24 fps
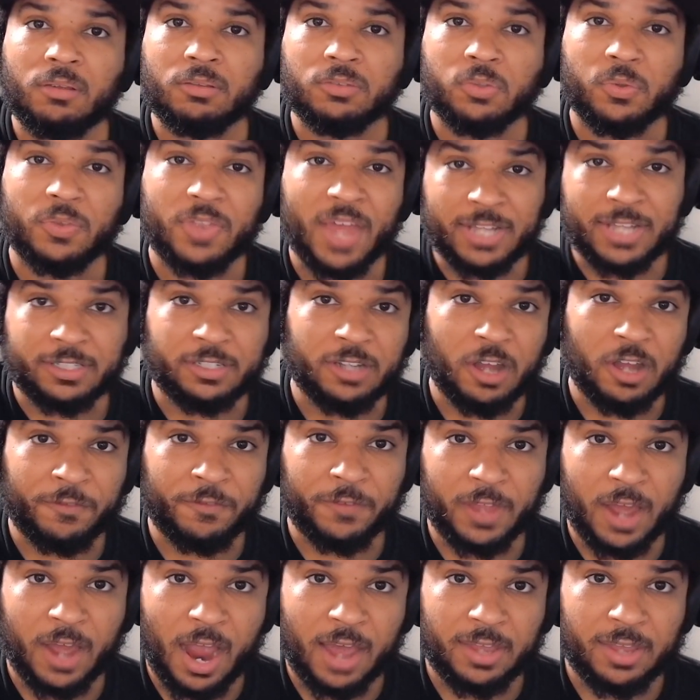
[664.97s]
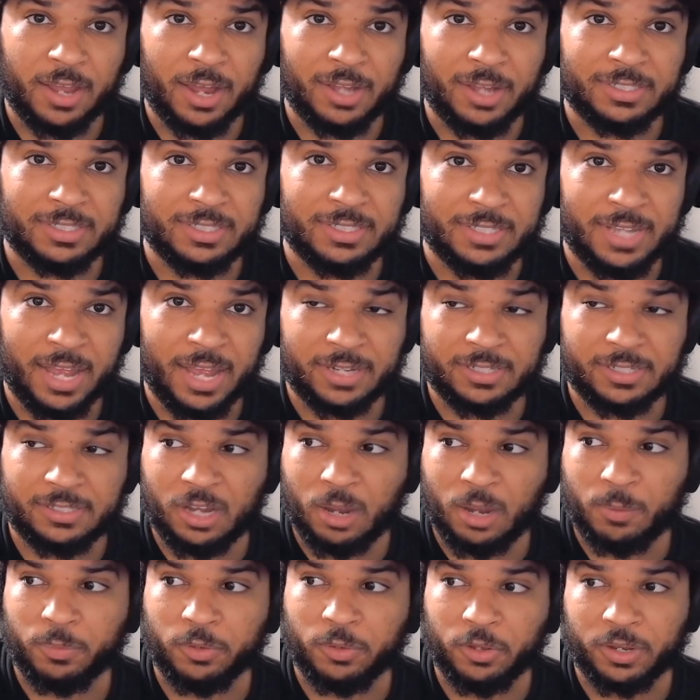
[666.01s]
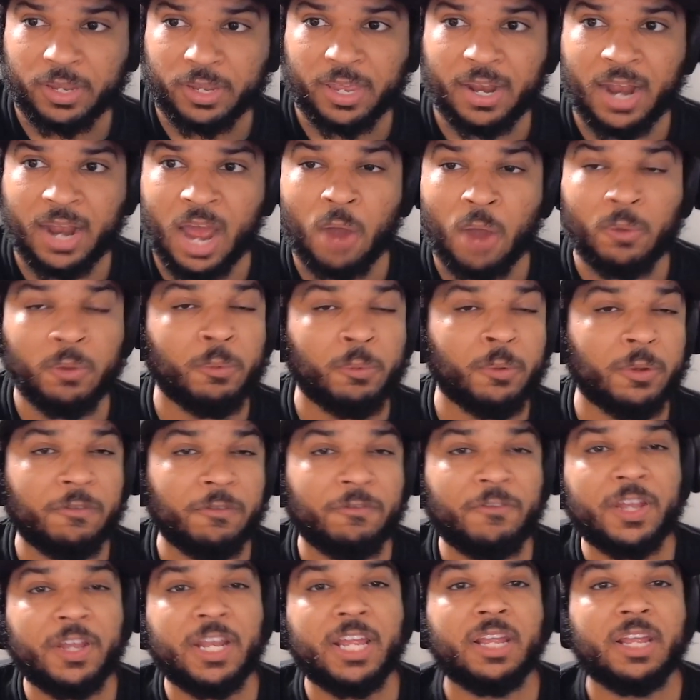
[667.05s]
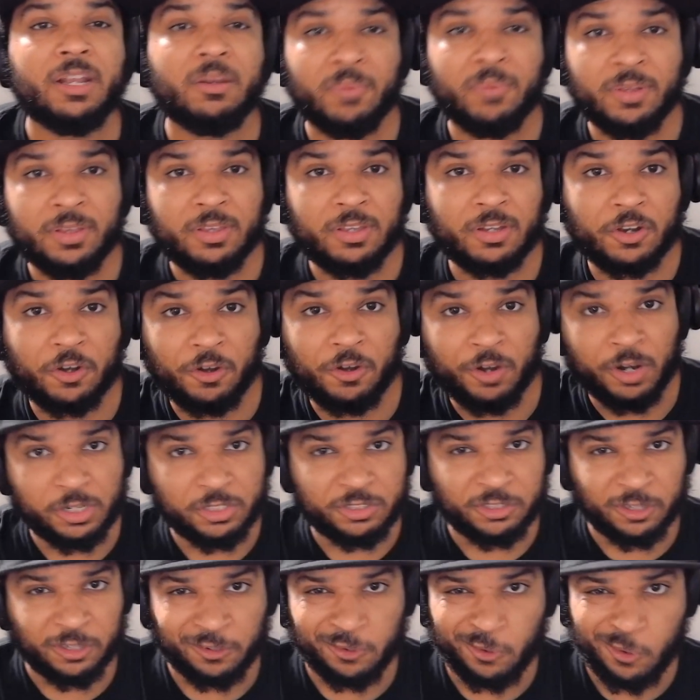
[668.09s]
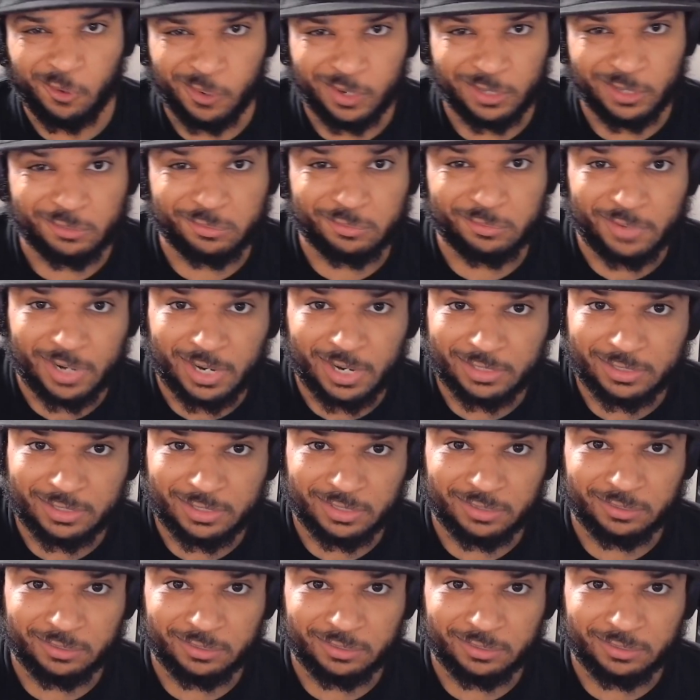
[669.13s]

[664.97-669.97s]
So that's enough for the highlights. Next up, we'll look at how he would fit in with the current Charlotte Hornets roster.